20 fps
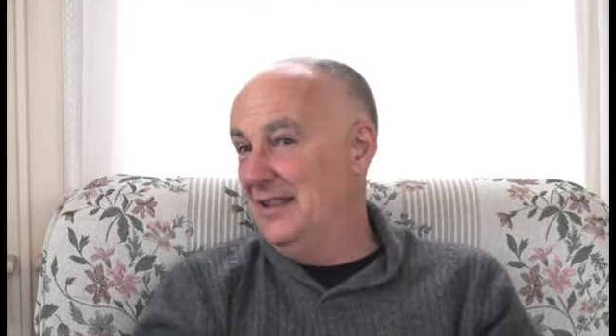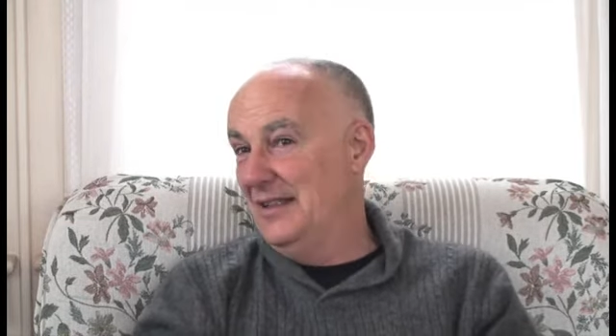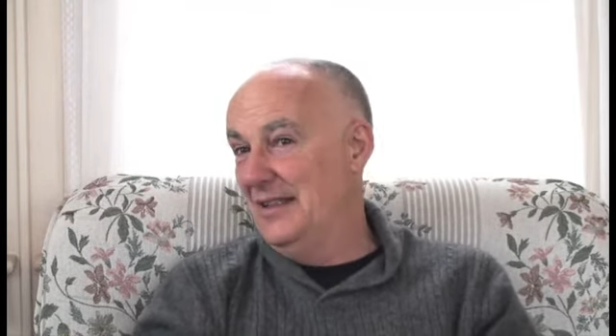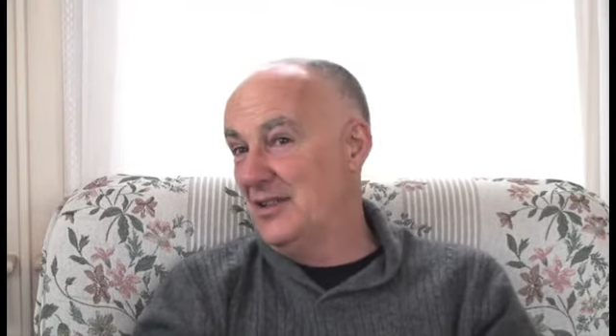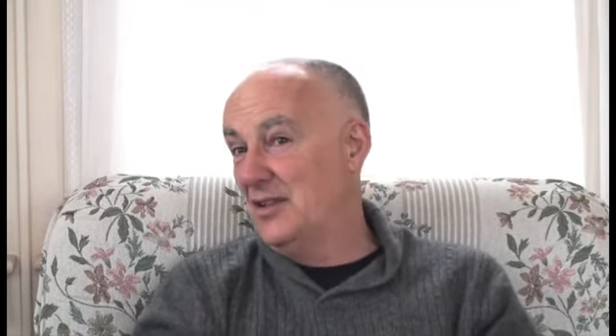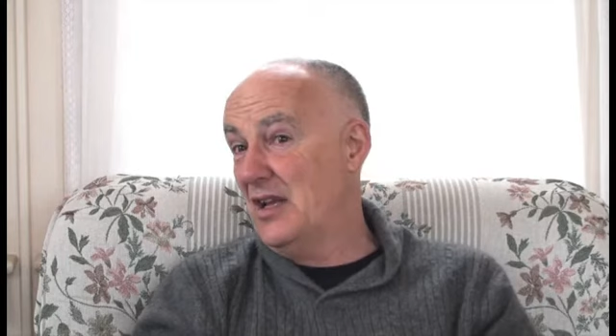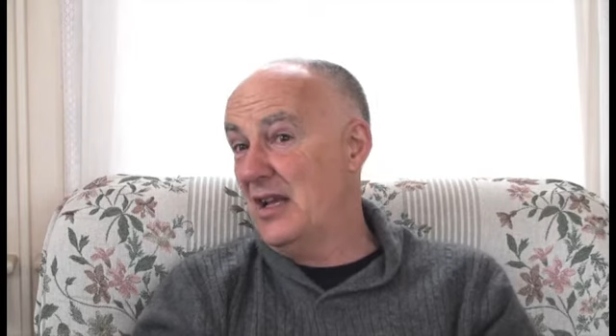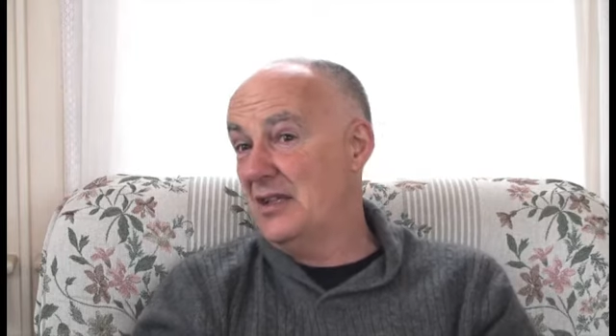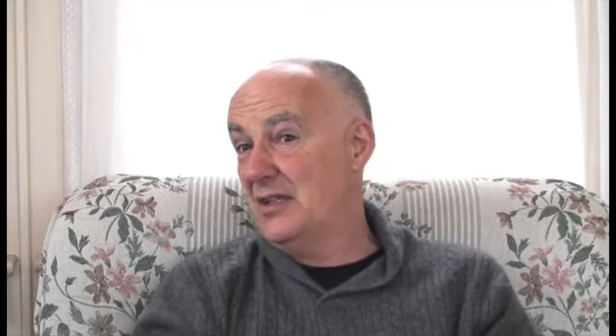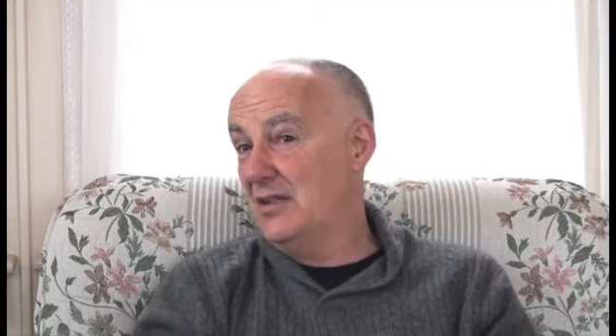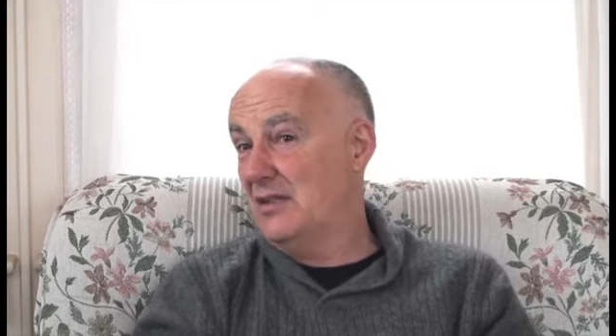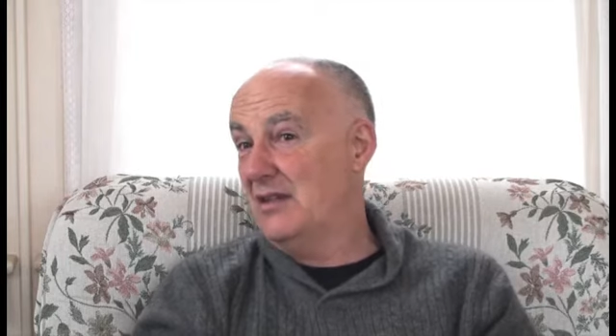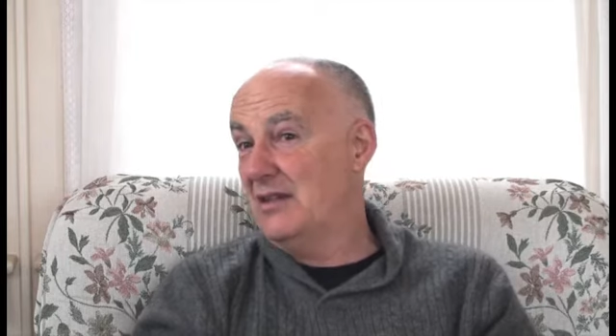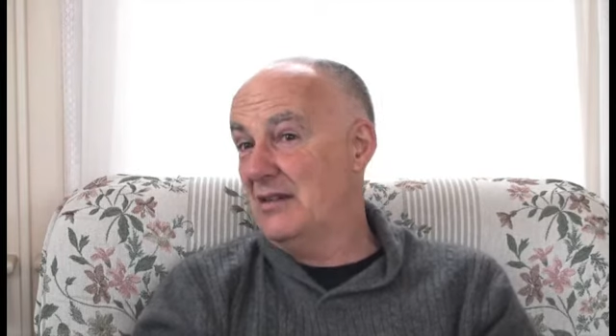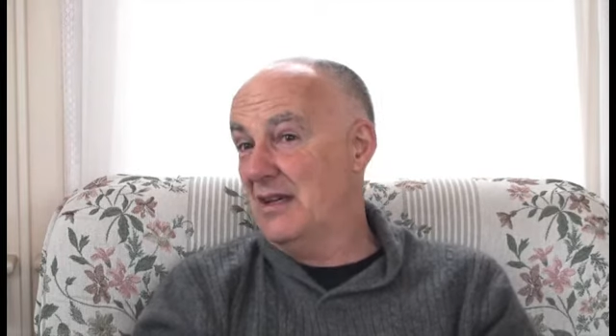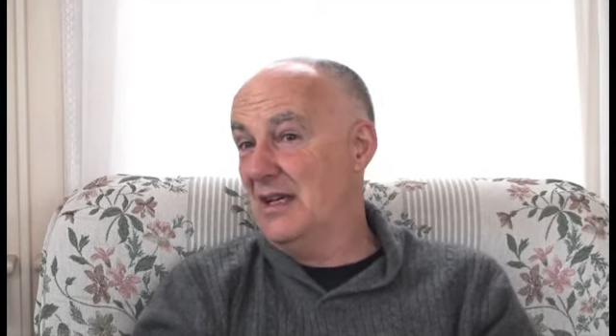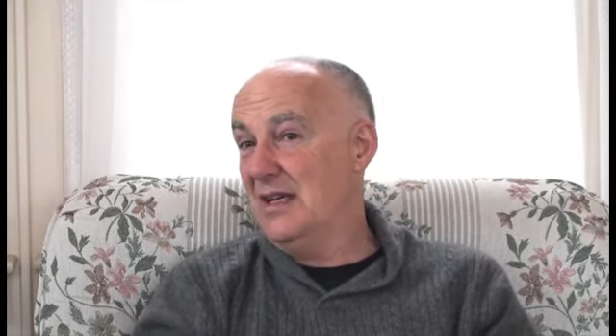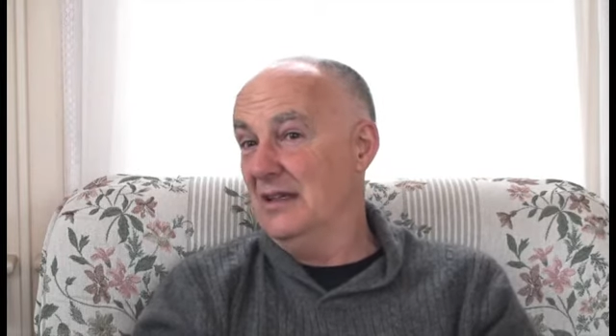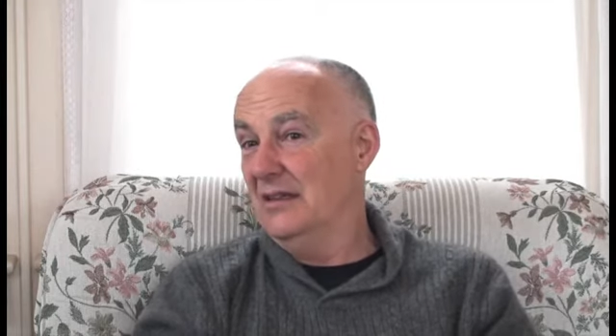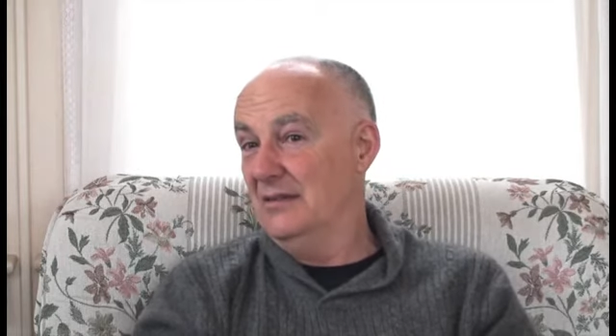it's actually all
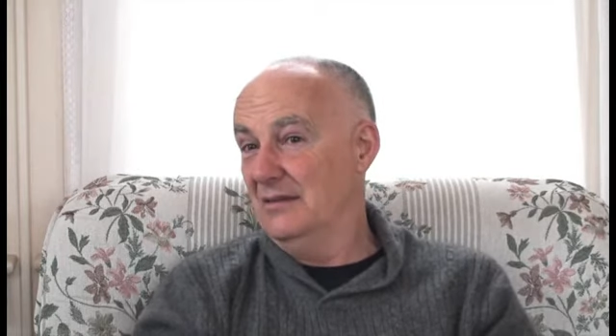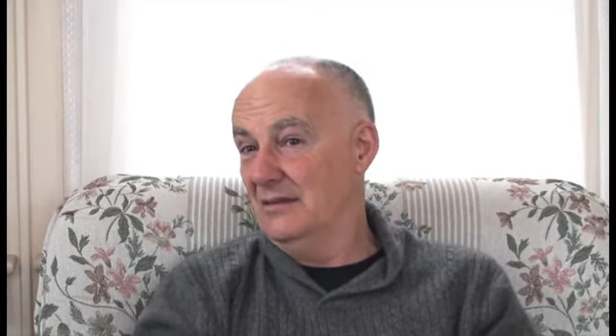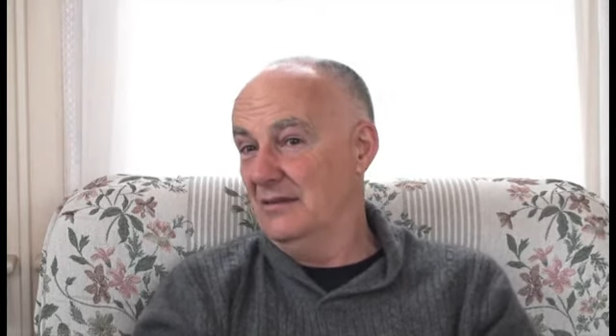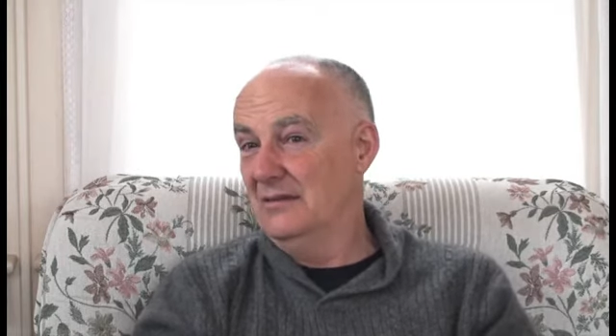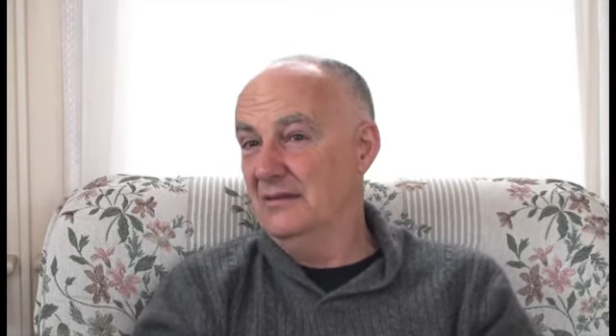right.